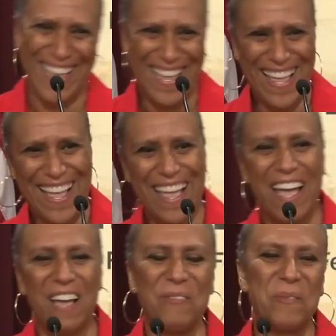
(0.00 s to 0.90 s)

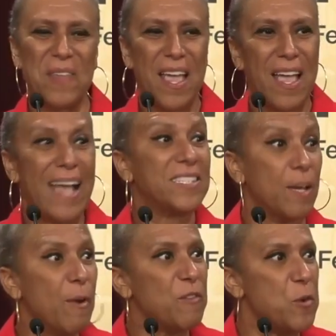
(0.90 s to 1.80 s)
As some
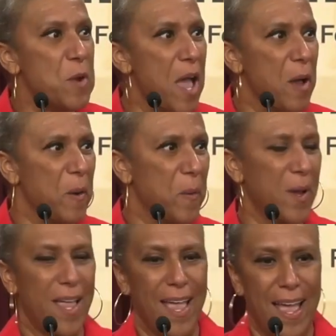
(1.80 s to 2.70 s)
of you know,
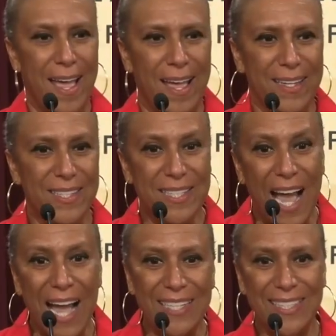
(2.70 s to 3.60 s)

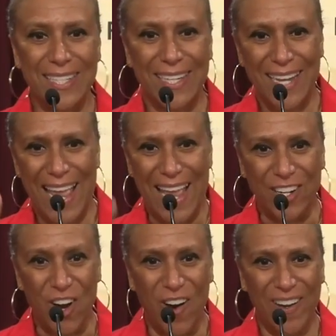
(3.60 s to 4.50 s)
Scott and
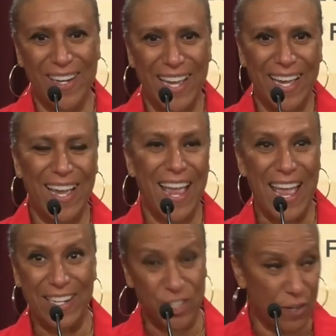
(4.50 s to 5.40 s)
Carla
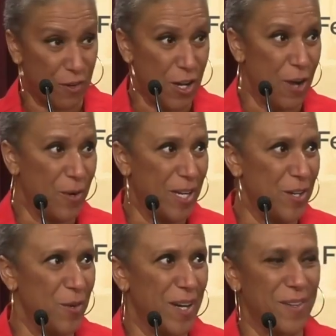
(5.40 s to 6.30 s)
and Jeffrey Cohen,
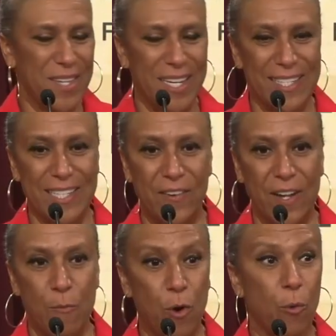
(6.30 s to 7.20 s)
who I don't think is here
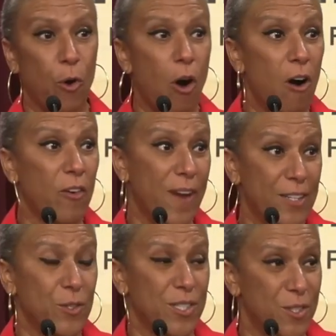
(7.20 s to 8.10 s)
anymore, were all
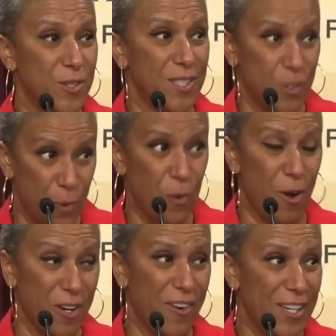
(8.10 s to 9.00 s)
graduate students. We were
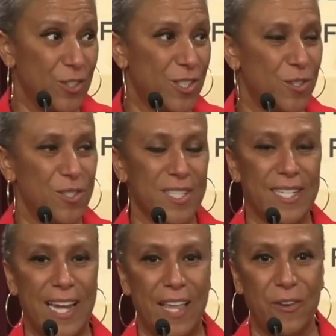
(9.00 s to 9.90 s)
all graduate students
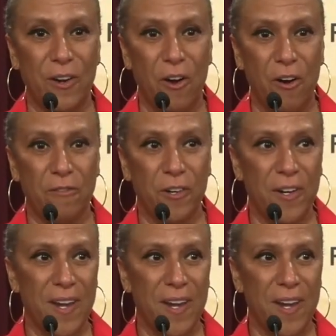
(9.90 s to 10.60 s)
together at Harvard